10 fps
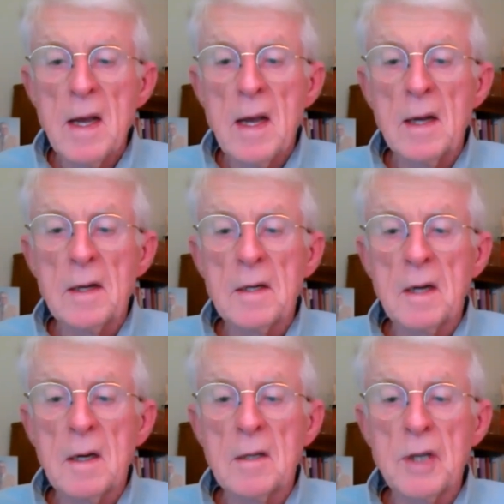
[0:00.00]
It
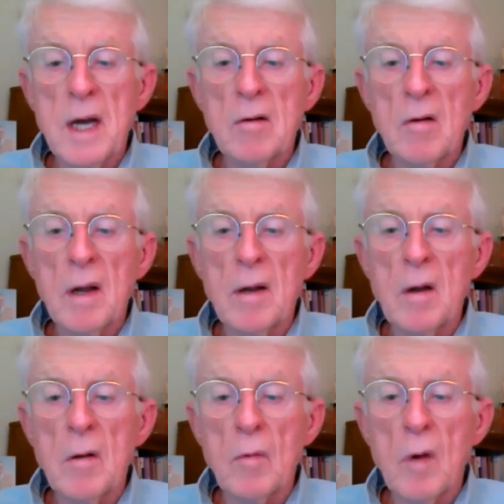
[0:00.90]
generally
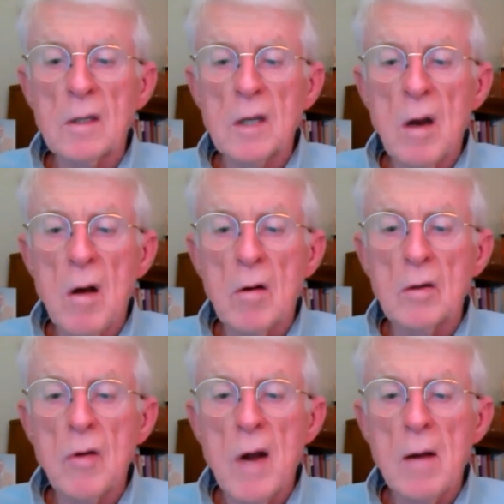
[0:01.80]
runs along
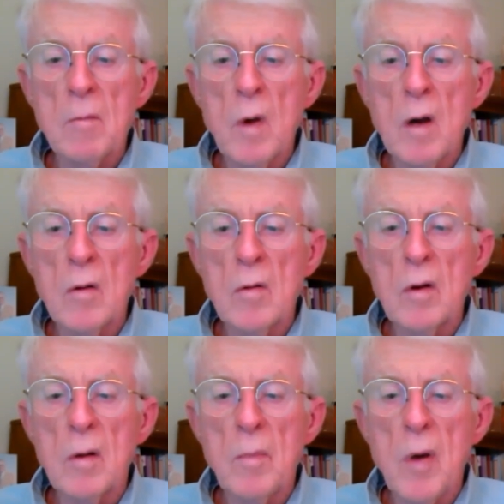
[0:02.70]
Tram Road,
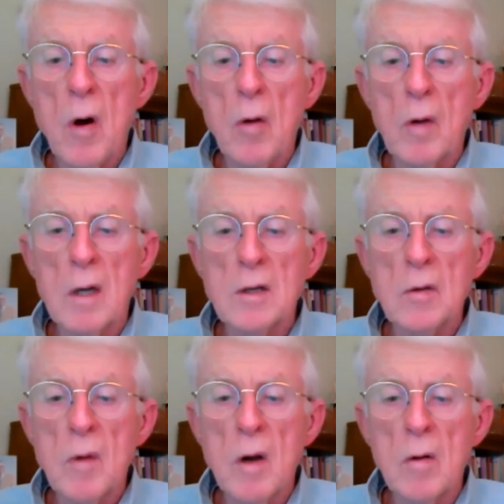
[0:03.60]
Paul Russell
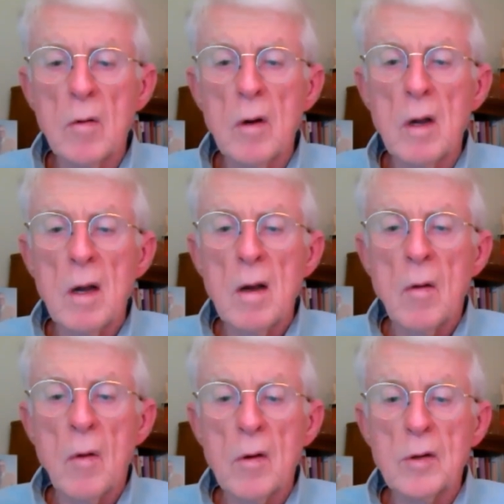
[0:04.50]
Road,
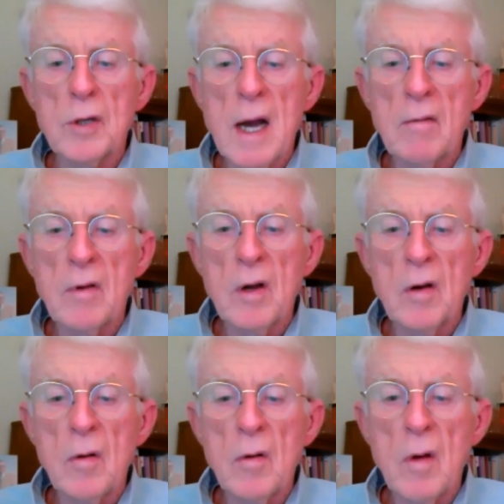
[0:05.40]
Orange Avenue,